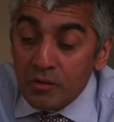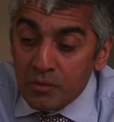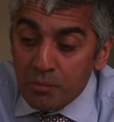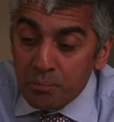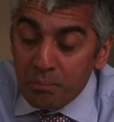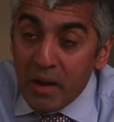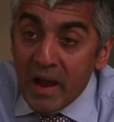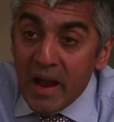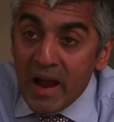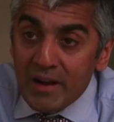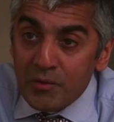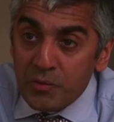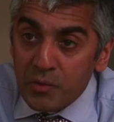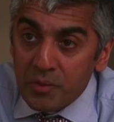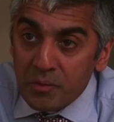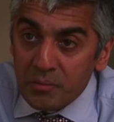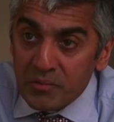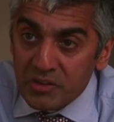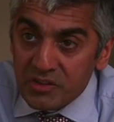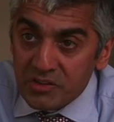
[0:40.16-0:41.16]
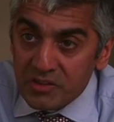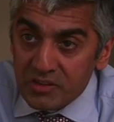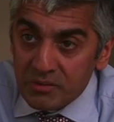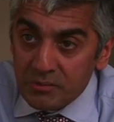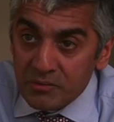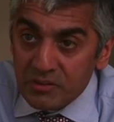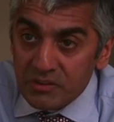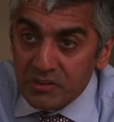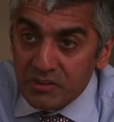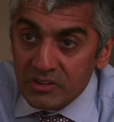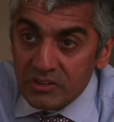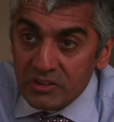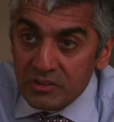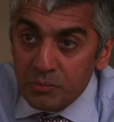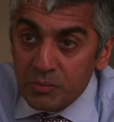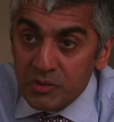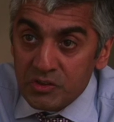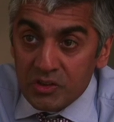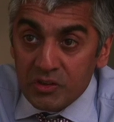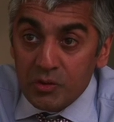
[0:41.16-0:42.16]
bad rhythm disturbances,
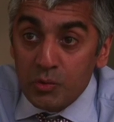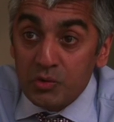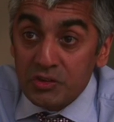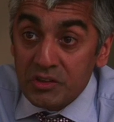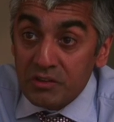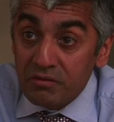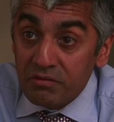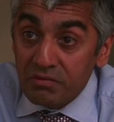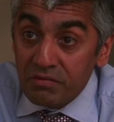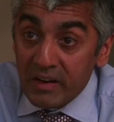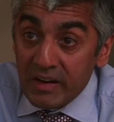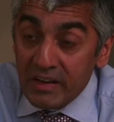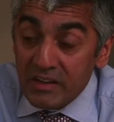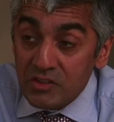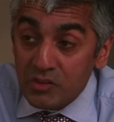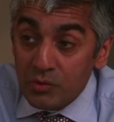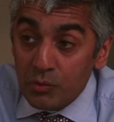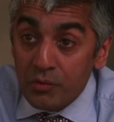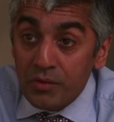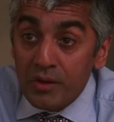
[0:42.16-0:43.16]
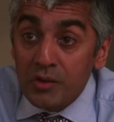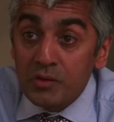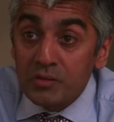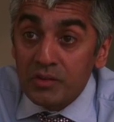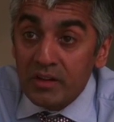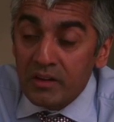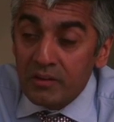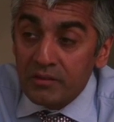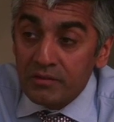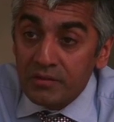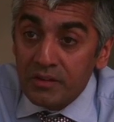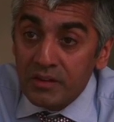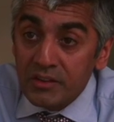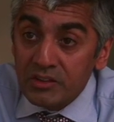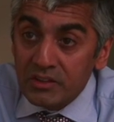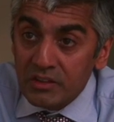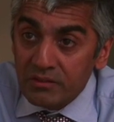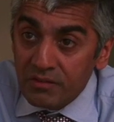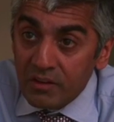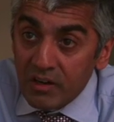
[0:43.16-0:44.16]
which are causing faints, or those that have
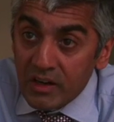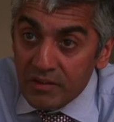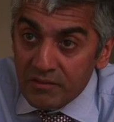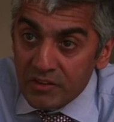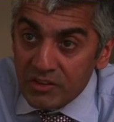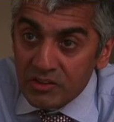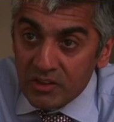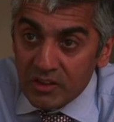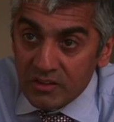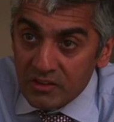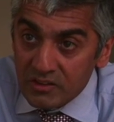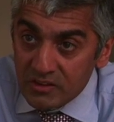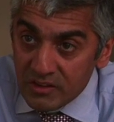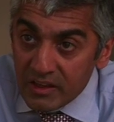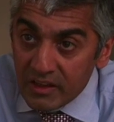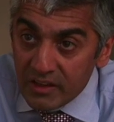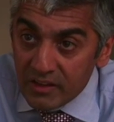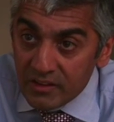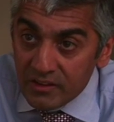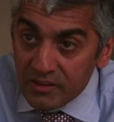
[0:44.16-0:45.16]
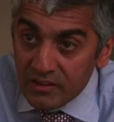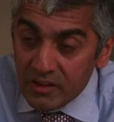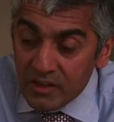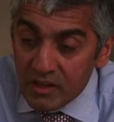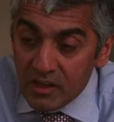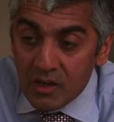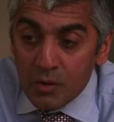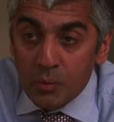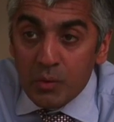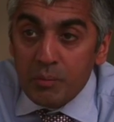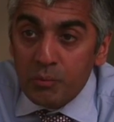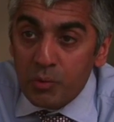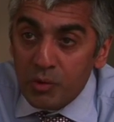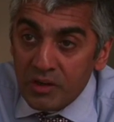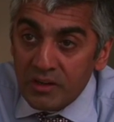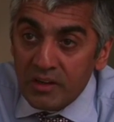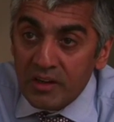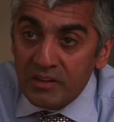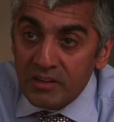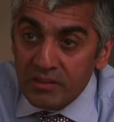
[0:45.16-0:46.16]
survived a sudden death, we put
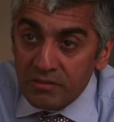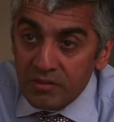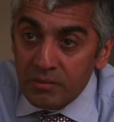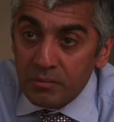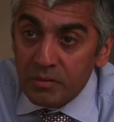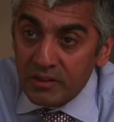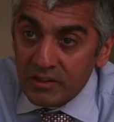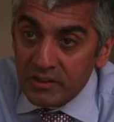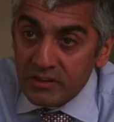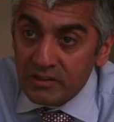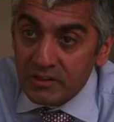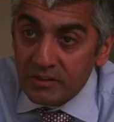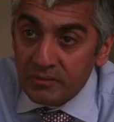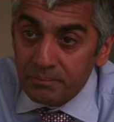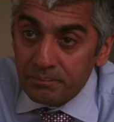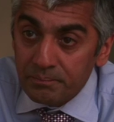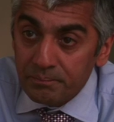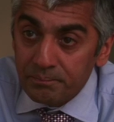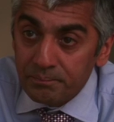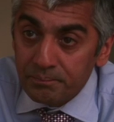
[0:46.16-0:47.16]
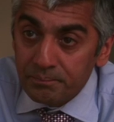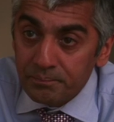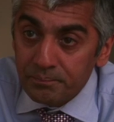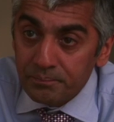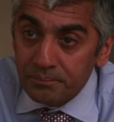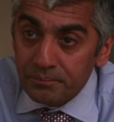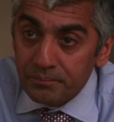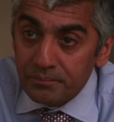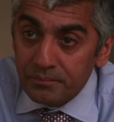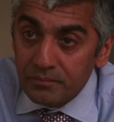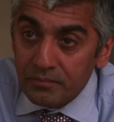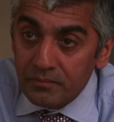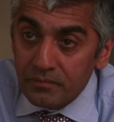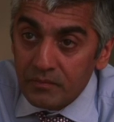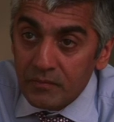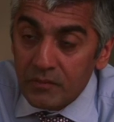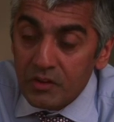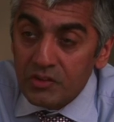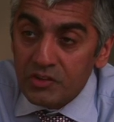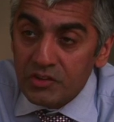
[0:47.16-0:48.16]
in a defibrillator.
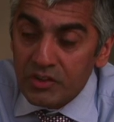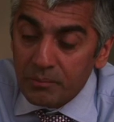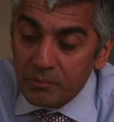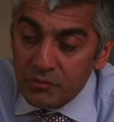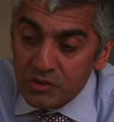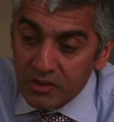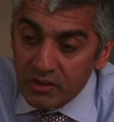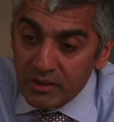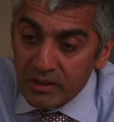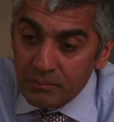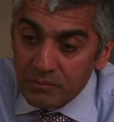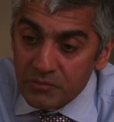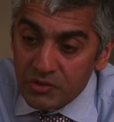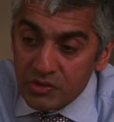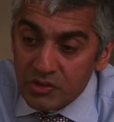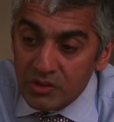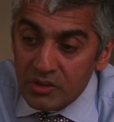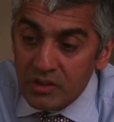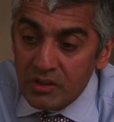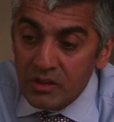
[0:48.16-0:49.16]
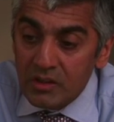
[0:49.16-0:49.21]
Sometimes,